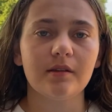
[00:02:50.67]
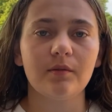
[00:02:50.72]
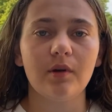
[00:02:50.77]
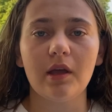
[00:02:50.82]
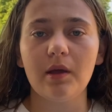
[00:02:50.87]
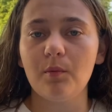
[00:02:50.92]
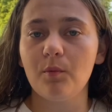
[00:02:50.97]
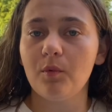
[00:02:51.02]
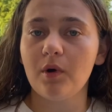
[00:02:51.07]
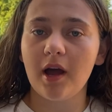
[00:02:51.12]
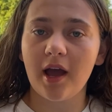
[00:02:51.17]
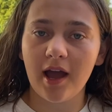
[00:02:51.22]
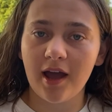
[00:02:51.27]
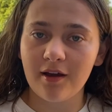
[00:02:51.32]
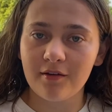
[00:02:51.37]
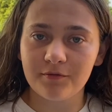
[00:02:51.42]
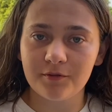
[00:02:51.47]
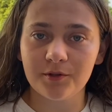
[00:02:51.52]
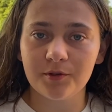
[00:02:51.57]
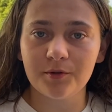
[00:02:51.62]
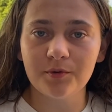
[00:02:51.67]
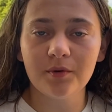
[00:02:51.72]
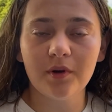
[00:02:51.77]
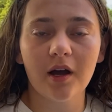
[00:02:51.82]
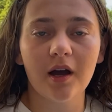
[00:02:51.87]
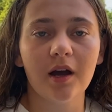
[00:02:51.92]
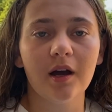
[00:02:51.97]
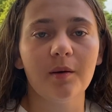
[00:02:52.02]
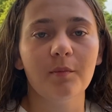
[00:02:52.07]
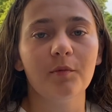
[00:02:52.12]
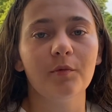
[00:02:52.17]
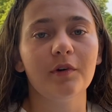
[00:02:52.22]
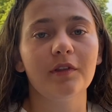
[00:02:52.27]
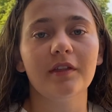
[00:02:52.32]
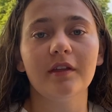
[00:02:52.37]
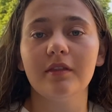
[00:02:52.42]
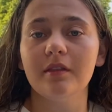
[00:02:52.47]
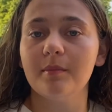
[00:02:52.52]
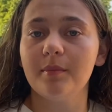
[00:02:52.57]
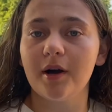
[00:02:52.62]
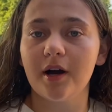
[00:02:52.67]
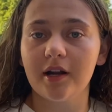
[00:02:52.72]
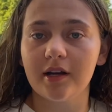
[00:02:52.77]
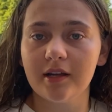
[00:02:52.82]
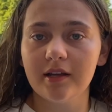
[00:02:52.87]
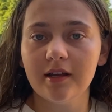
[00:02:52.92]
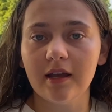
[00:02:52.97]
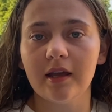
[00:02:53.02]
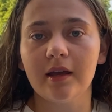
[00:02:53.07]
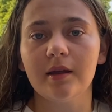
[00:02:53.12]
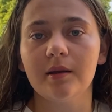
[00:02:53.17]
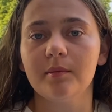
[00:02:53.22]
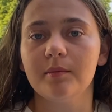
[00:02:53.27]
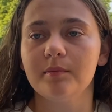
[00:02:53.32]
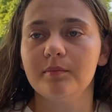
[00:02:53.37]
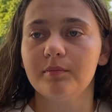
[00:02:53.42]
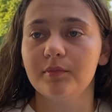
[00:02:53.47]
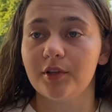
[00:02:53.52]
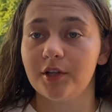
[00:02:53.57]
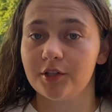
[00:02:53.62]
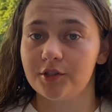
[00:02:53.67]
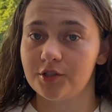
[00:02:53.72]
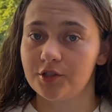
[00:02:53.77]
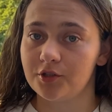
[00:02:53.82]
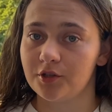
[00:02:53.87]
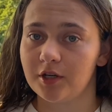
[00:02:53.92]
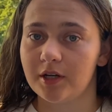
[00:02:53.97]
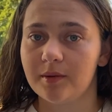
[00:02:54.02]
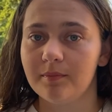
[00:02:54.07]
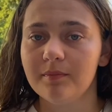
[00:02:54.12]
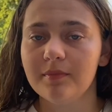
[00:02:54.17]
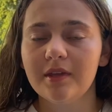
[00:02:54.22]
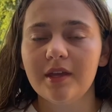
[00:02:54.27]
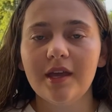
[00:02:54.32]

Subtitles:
and what have you within the body and bloodstream.